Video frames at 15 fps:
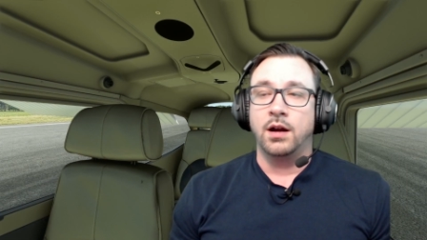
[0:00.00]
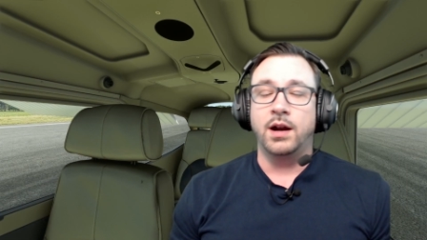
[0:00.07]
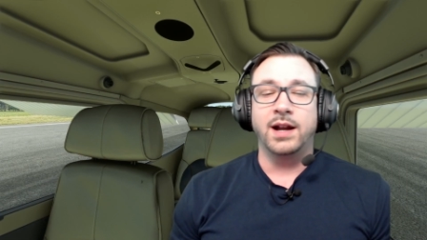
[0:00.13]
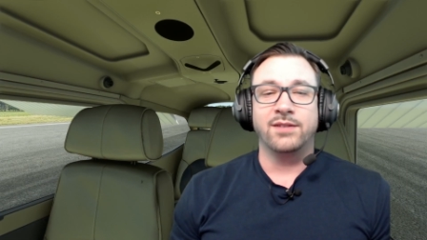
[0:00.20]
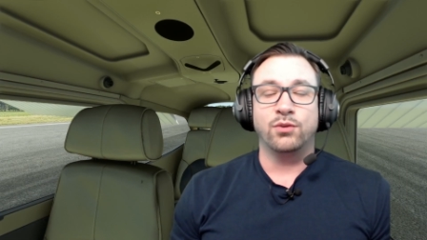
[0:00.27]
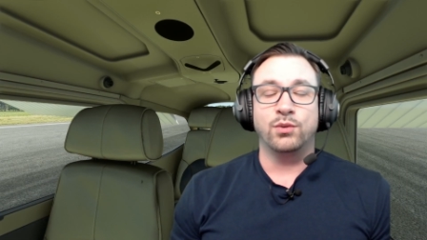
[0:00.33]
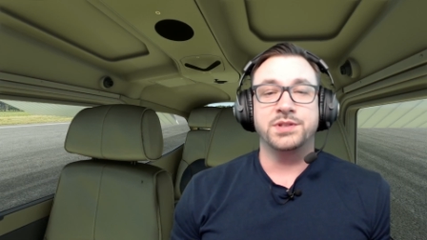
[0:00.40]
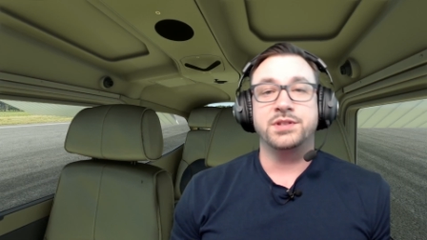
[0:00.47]

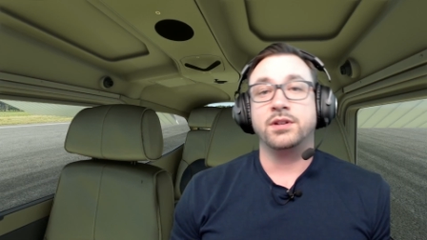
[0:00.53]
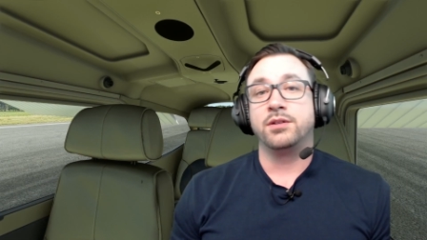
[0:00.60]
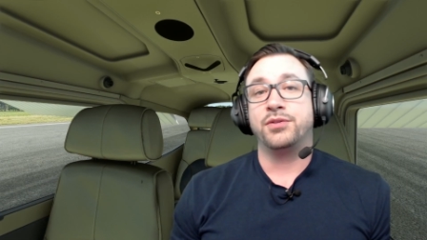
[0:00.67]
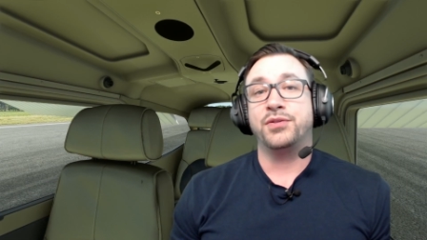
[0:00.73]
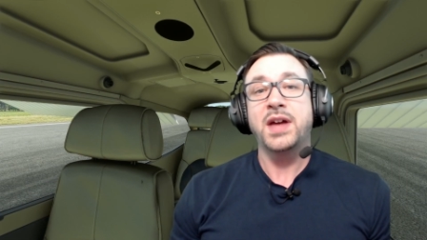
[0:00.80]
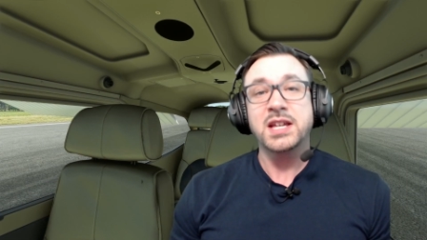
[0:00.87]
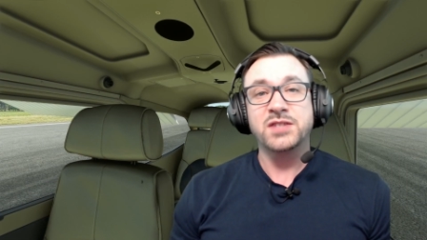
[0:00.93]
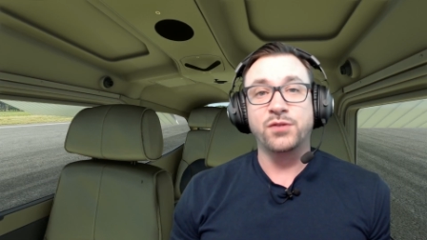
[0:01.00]
Alright everyone, so
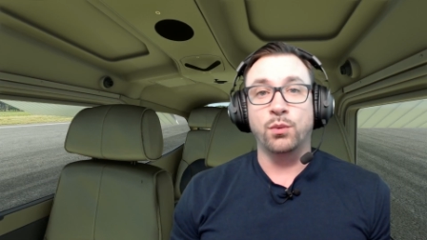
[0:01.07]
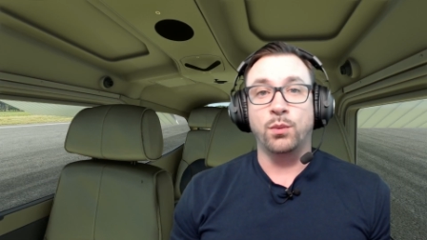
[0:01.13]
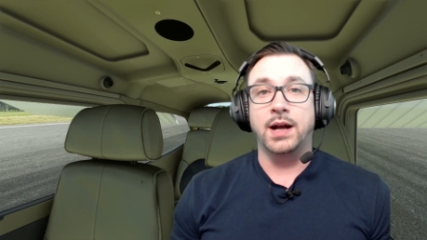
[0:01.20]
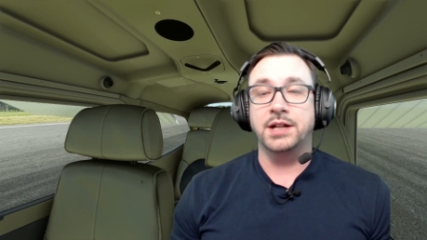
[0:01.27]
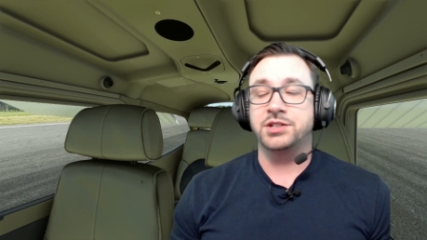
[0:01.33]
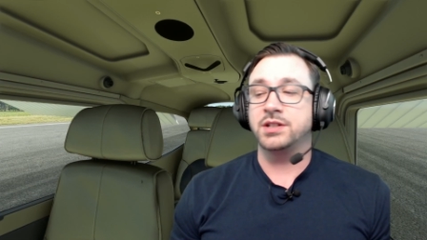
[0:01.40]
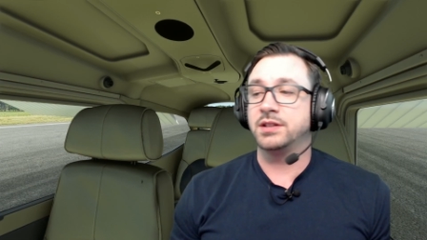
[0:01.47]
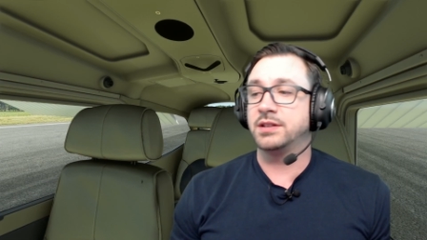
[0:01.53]
thanks for
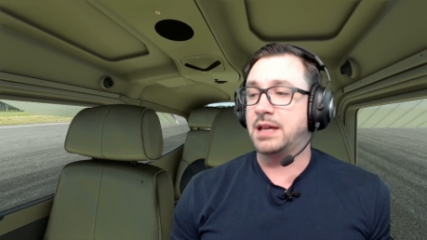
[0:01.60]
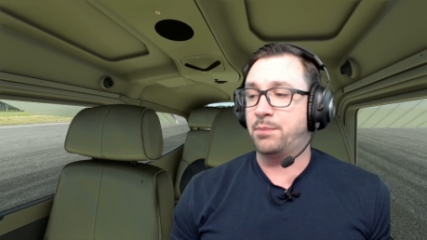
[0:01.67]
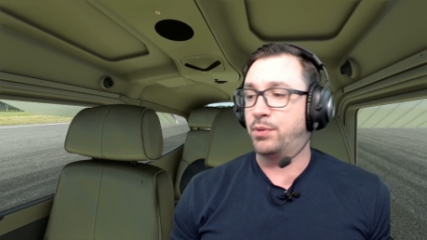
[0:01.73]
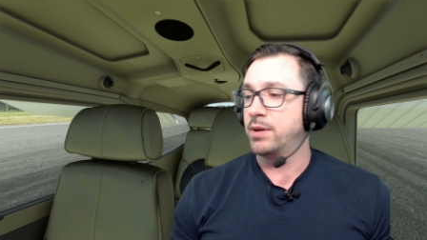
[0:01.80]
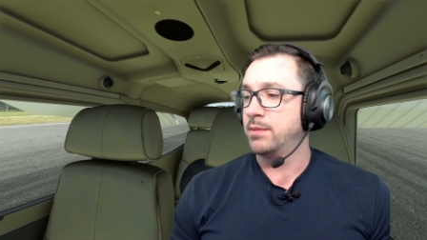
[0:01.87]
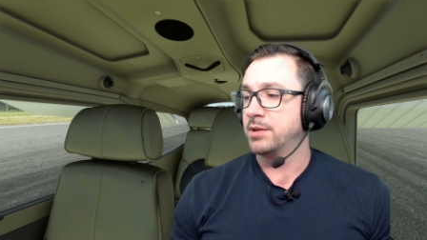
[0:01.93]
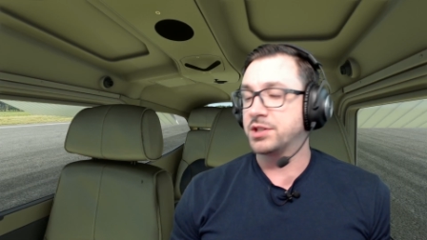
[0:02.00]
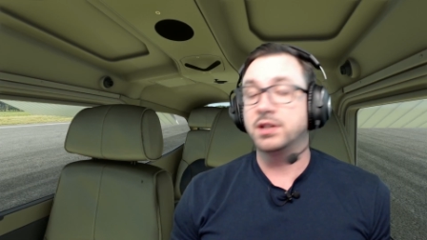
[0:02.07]
watching. That
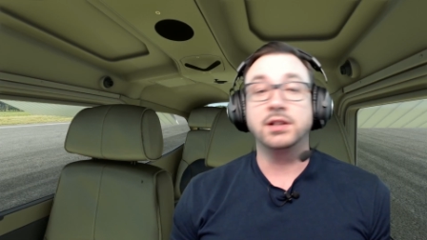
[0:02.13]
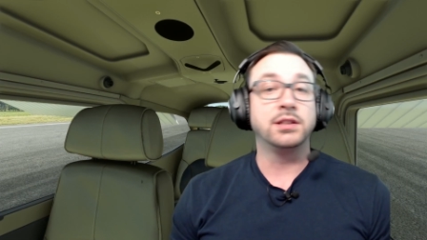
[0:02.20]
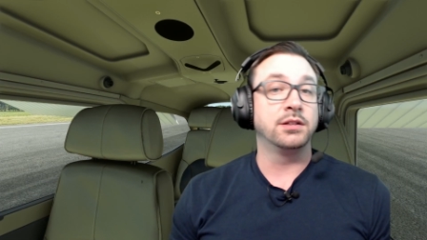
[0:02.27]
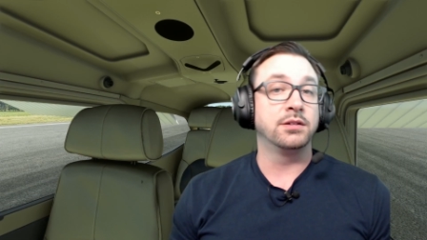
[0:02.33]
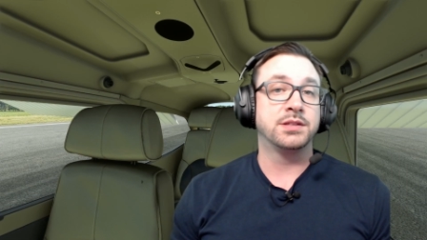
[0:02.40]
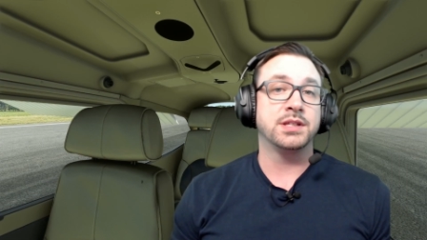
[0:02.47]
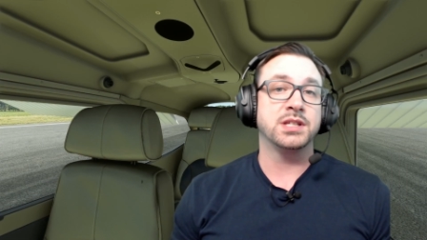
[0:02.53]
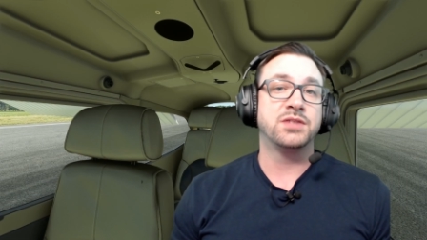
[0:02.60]
pretty much
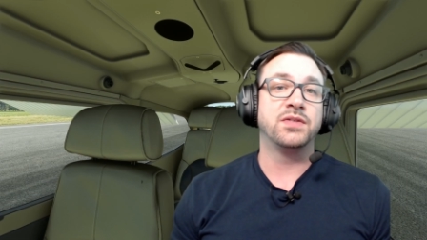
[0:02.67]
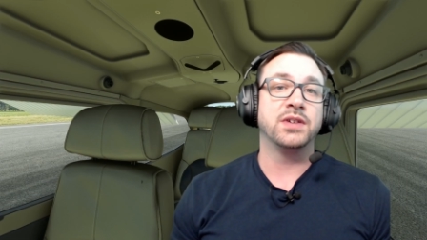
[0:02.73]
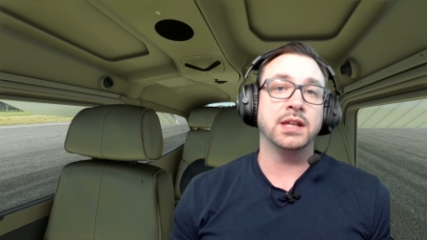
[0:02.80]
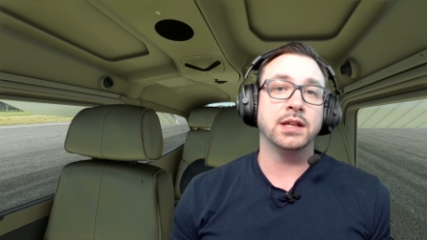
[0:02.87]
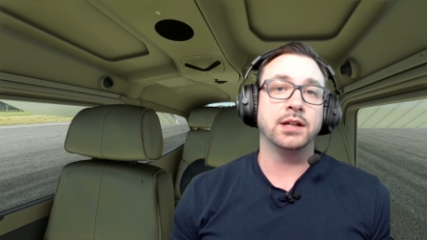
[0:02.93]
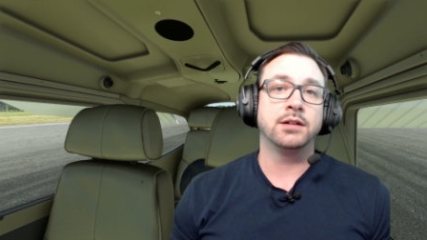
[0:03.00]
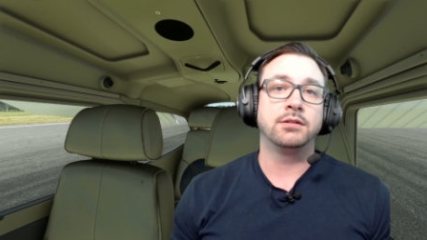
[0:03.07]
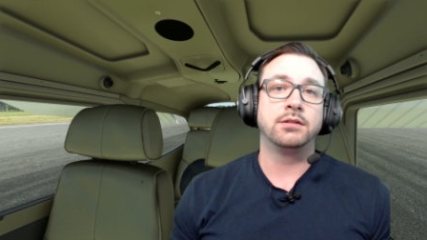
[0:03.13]
concludes this
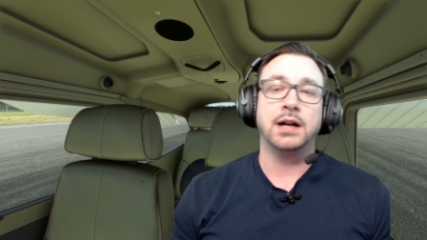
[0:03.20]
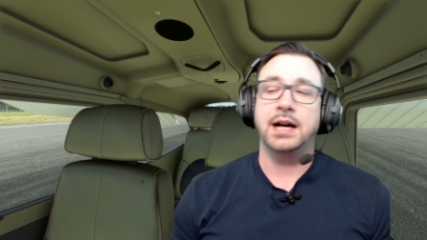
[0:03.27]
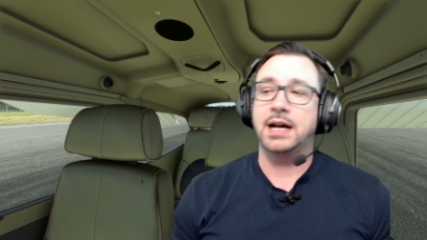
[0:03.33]
video.